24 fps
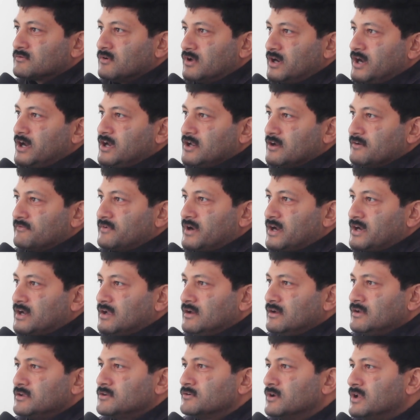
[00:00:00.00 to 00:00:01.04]
quality of
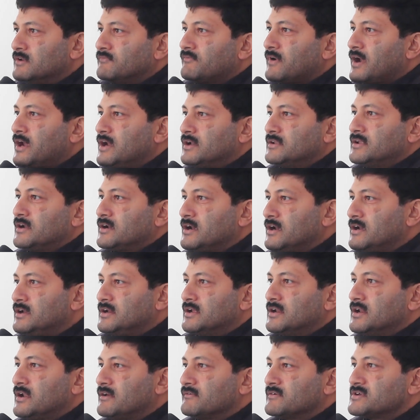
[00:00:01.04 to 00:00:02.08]
data, you will find that
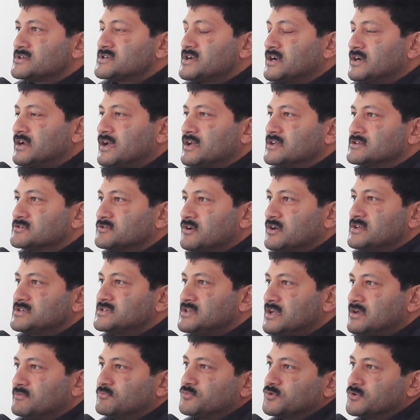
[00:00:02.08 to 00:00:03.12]
Indian language data is
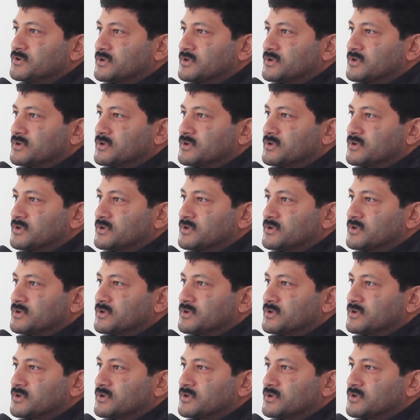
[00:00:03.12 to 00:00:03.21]
noisy and